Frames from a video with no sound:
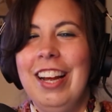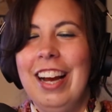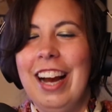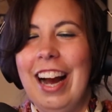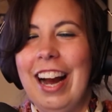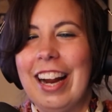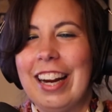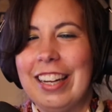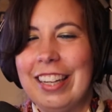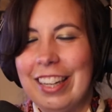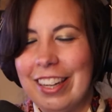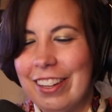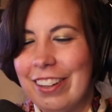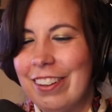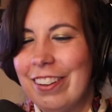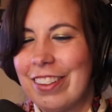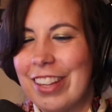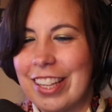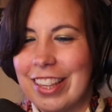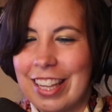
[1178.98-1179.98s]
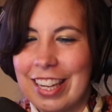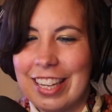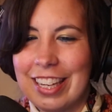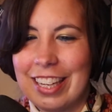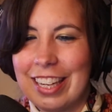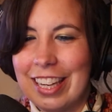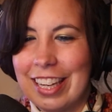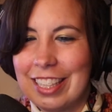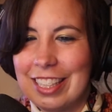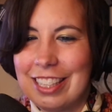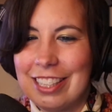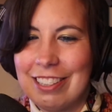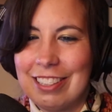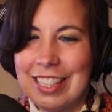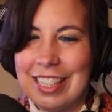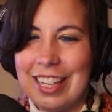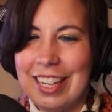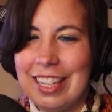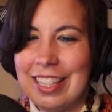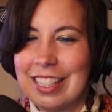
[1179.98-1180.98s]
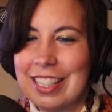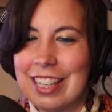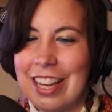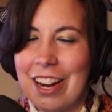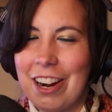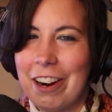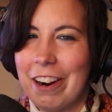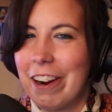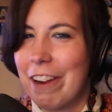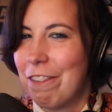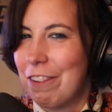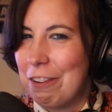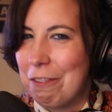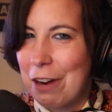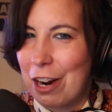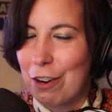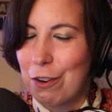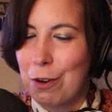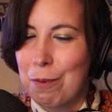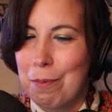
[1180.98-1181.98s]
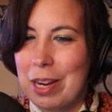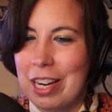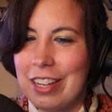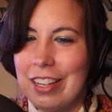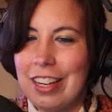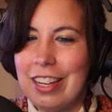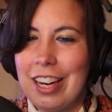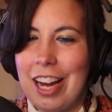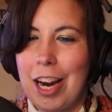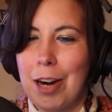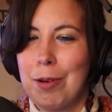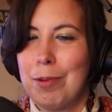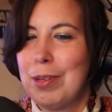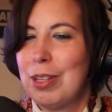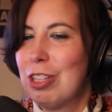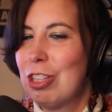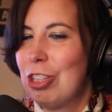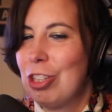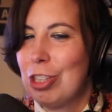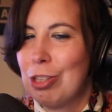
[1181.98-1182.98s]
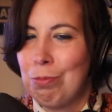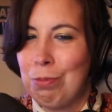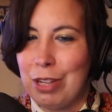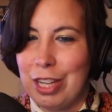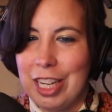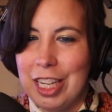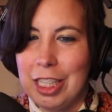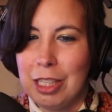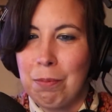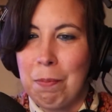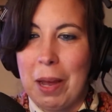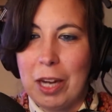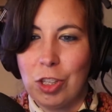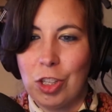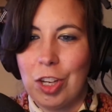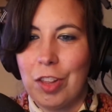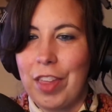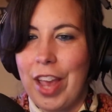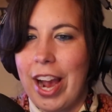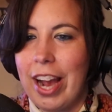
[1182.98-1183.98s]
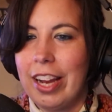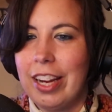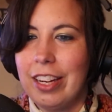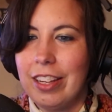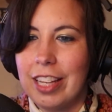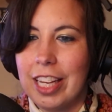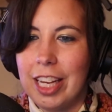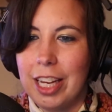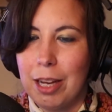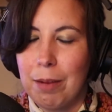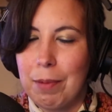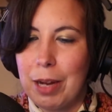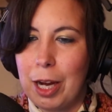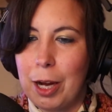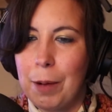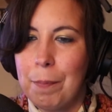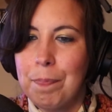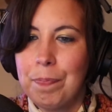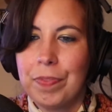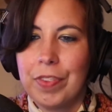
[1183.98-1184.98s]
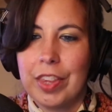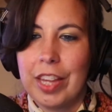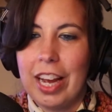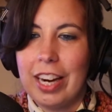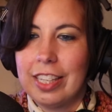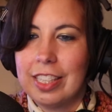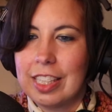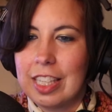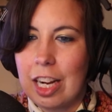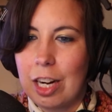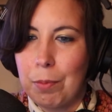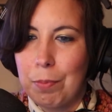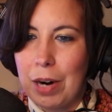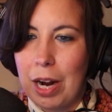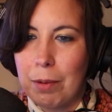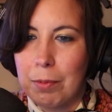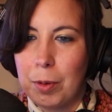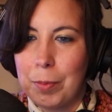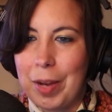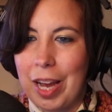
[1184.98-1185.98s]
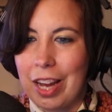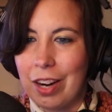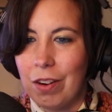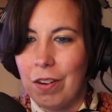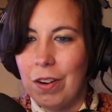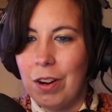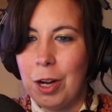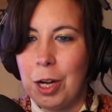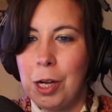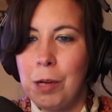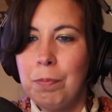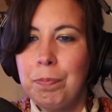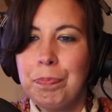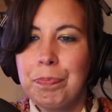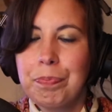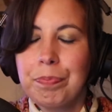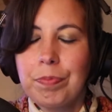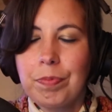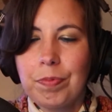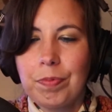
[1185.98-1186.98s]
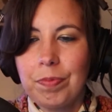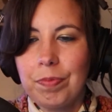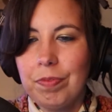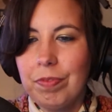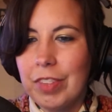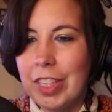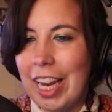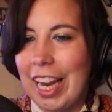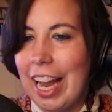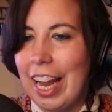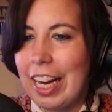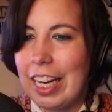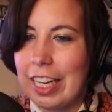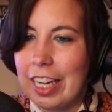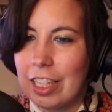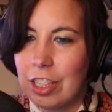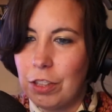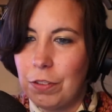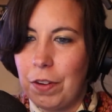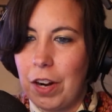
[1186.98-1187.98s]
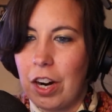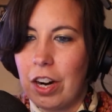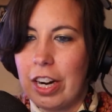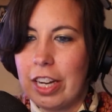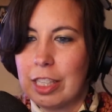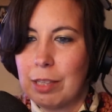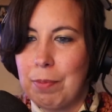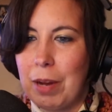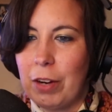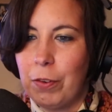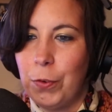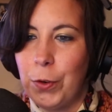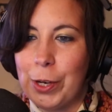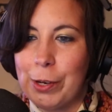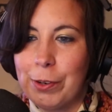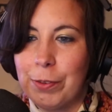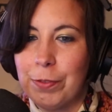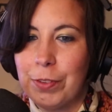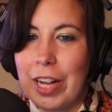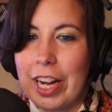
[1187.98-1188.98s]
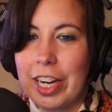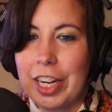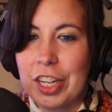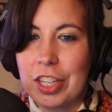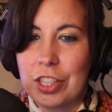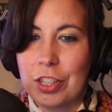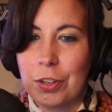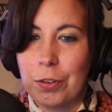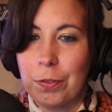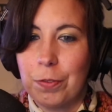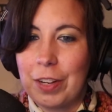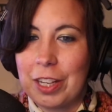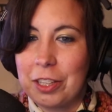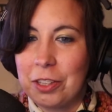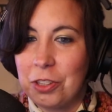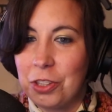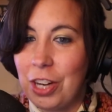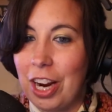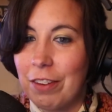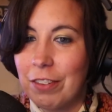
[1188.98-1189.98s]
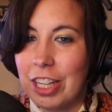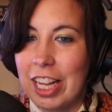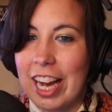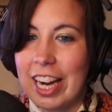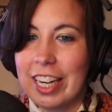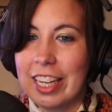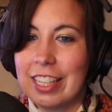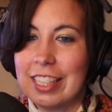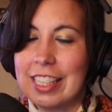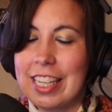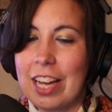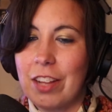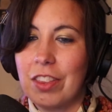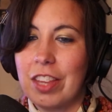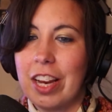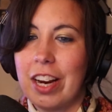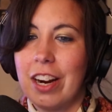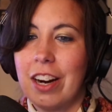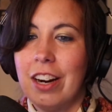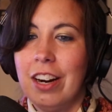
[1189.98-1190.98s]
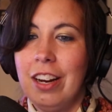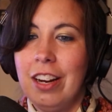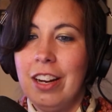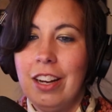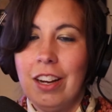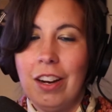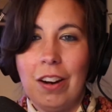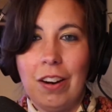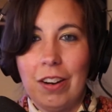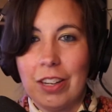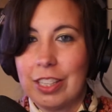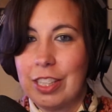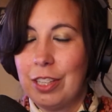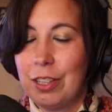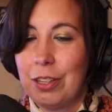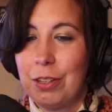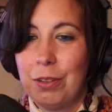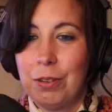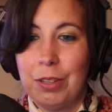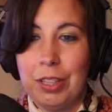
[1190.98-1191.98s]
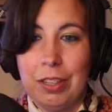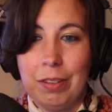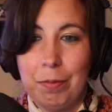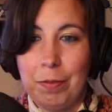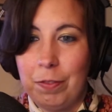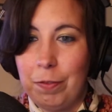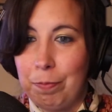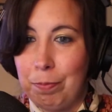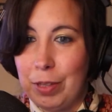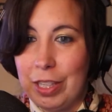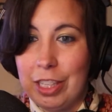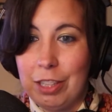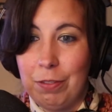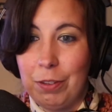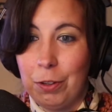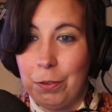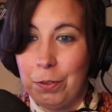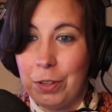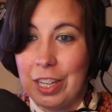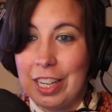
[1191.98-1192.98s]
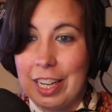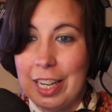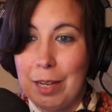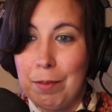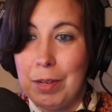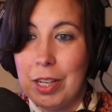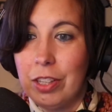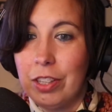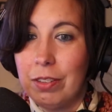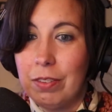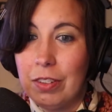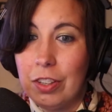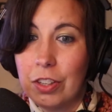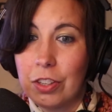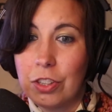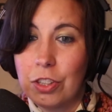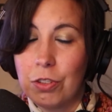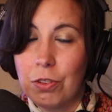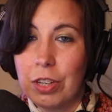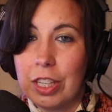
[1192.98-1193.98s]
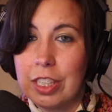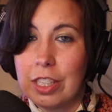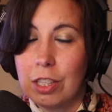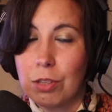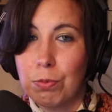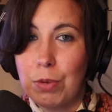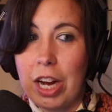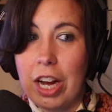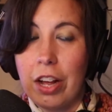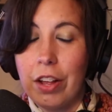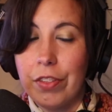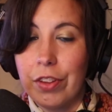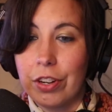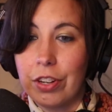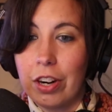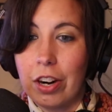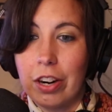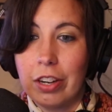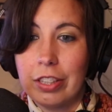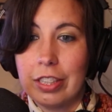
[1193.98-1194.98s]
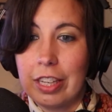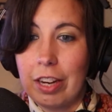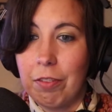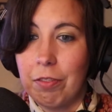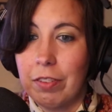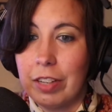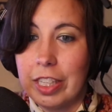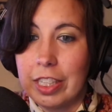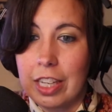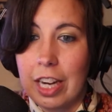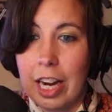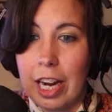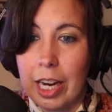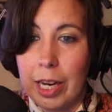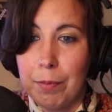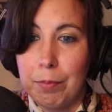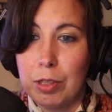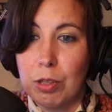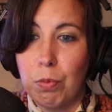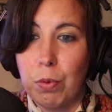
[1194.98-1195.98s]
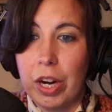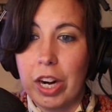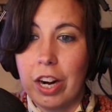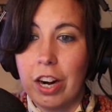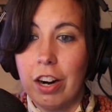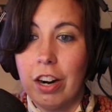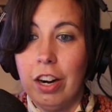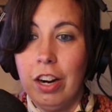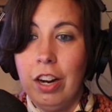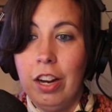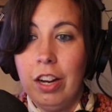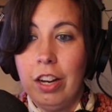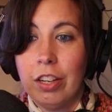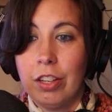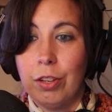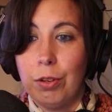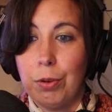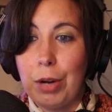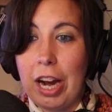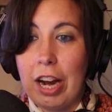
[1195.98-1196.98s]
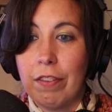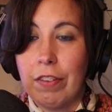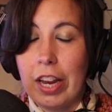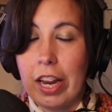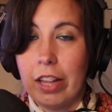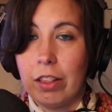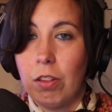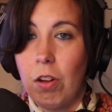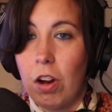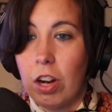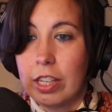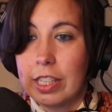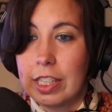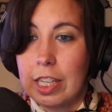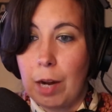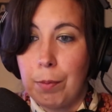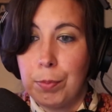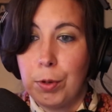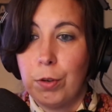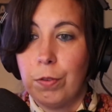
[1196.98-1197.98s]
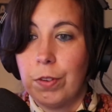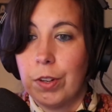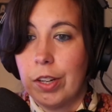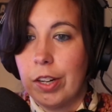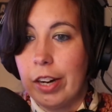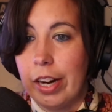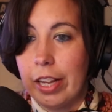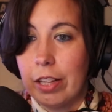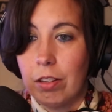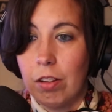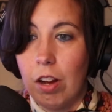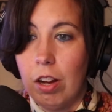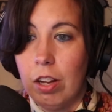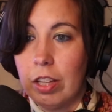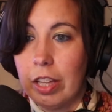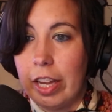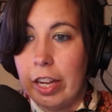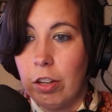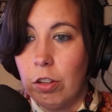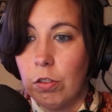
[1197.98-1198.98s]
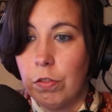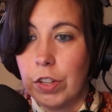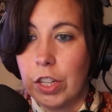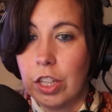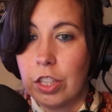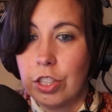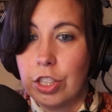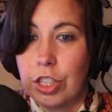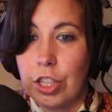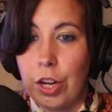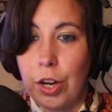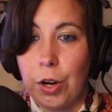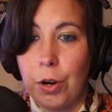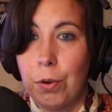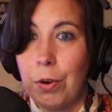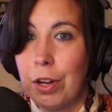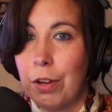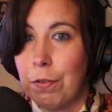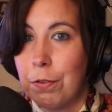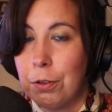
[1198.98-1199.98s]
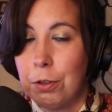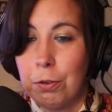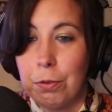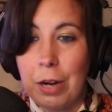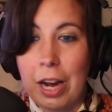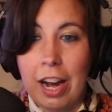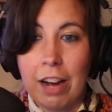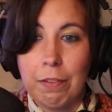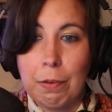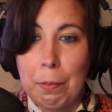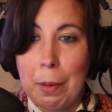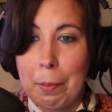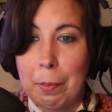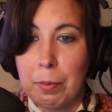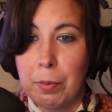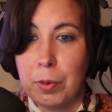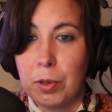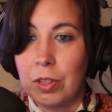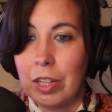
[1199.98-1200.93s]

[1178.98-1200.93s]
I know that they can get juicy. So if you want to remain anonymous, just please mention that in the email. That is not a problem at all. And as far as my frequent flyers or fellow travel addicts out there, also please feel free to email your stories as well. There are definitely times where you have a long stopover, a long layover. So if you have a memorable